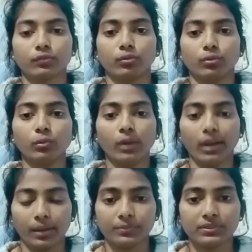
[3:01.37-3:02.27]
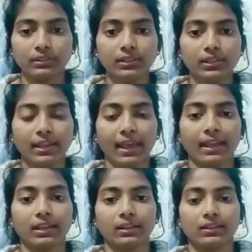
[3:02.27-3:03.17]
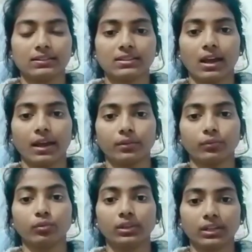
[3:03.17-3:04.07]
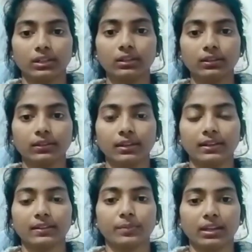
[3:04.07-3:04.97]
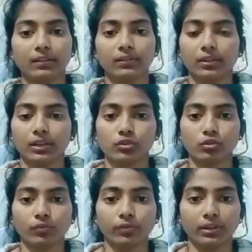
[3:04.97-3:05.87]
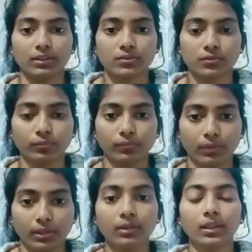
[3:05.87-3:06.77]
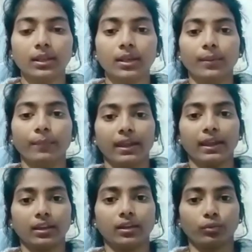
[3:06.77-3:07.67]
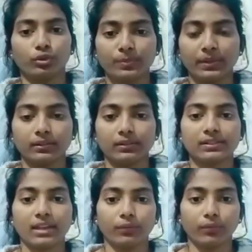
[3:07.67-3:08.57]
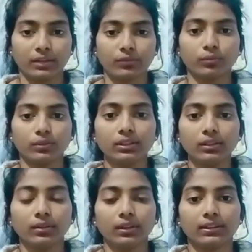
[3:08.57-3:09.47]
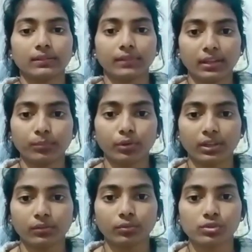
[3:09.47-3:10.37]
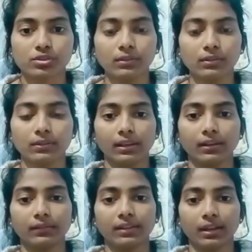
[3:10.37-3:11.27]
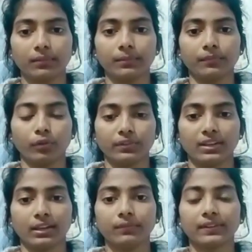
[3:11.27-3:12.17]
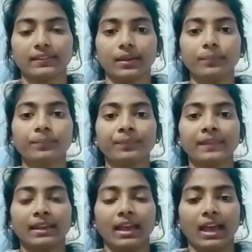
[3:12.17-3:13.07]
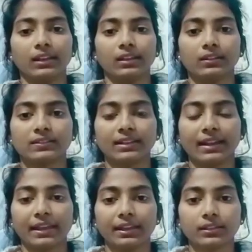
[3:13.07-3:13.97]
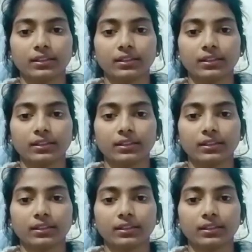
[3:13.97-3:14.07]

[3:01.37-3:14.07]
called gulab jal, and others are gulkand. It is made in the ratio of 1:1 by rose petals and white sugar. It is very important question in JRF exam. And others like